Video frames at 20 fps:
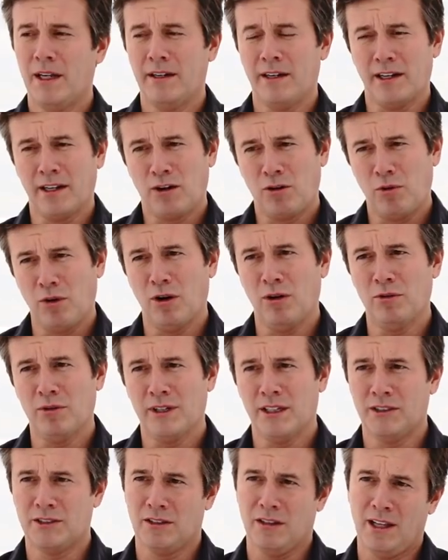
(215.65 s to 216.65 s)
and I
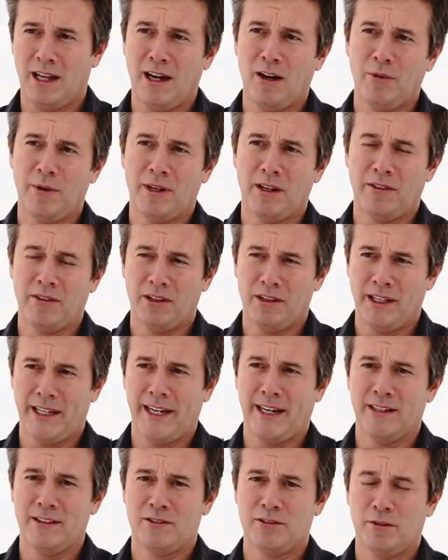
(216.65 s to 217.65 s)
quote, is allowing the
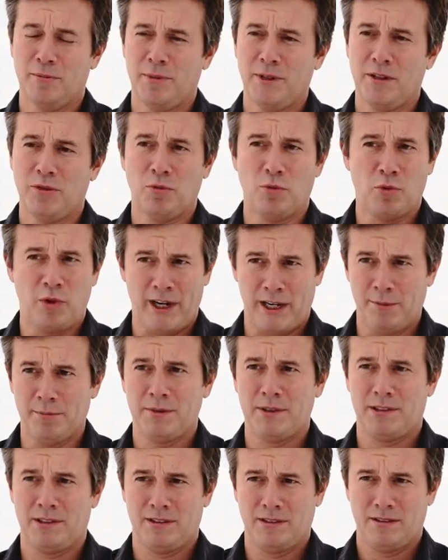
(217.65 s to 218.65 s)
land to be
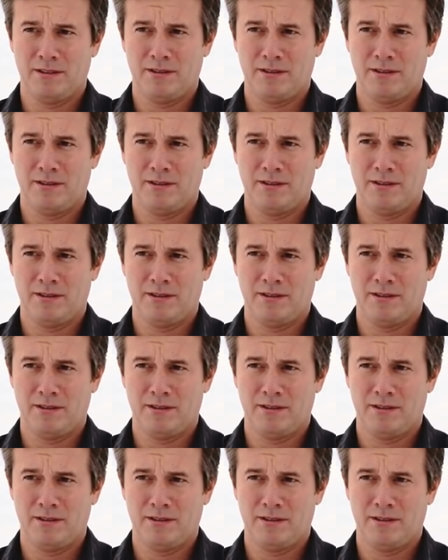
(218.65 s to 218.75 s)
raped.